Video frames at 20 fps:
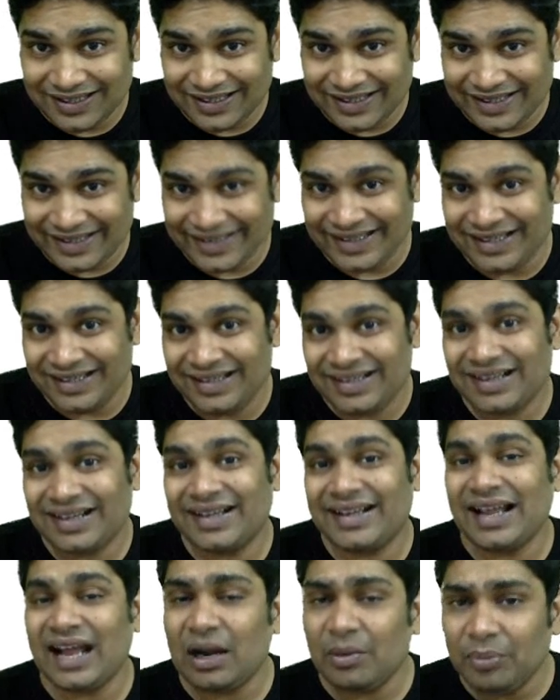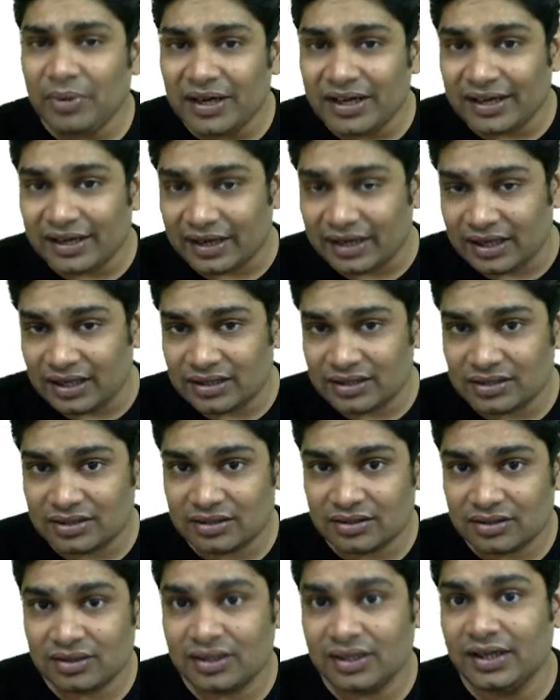dl can be written as
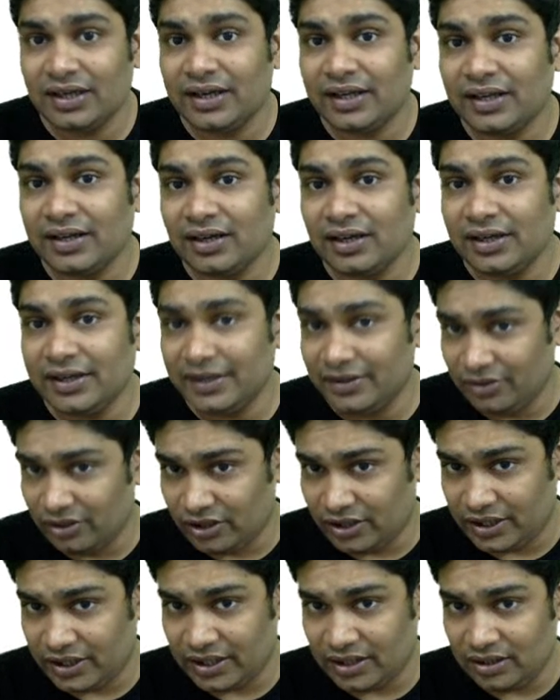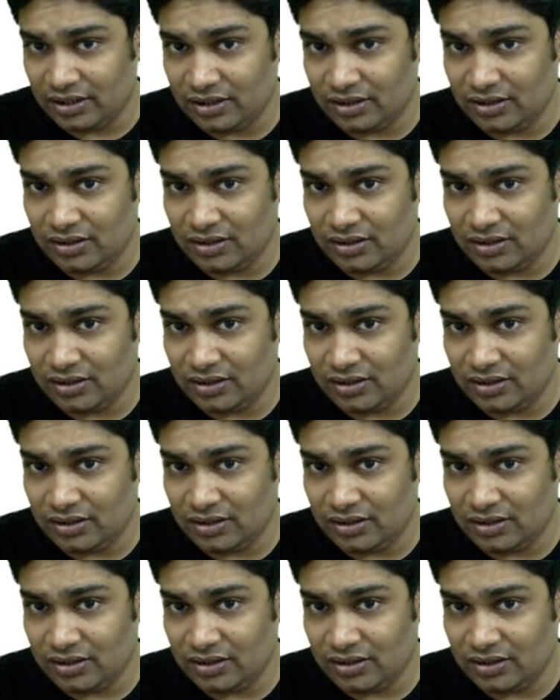integral E dot dl